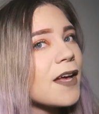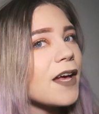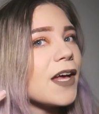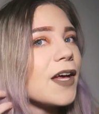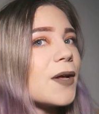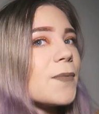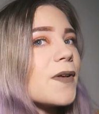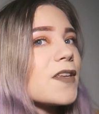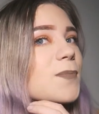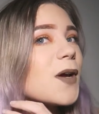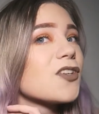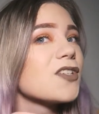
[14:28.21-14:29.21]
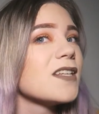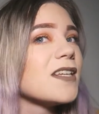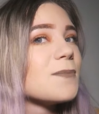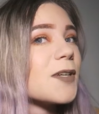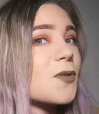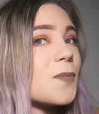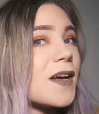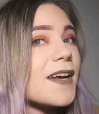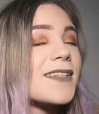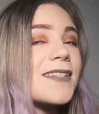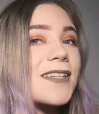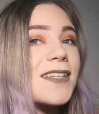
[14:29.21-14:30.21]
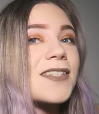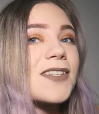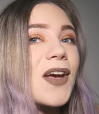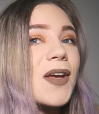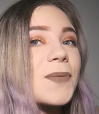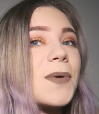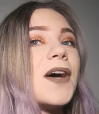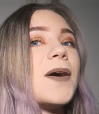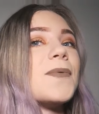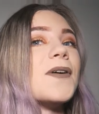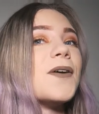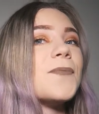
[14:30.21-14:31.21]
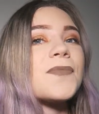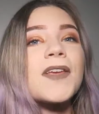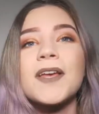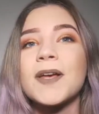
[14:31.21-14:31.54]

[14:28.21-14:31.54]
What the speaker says: especially these middle bits as it's turned purple.